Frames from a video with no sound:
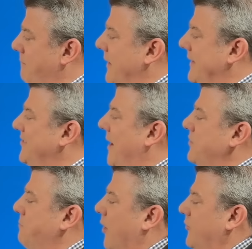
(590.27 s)
in some
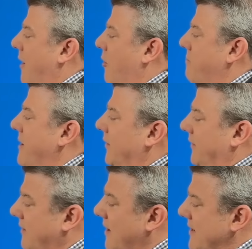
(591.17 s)
spots here in the middle
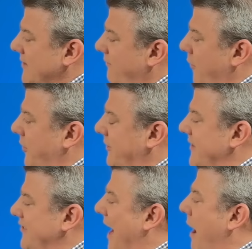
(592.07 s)
and further to
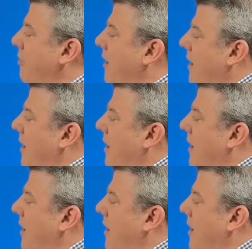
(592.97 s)
the south.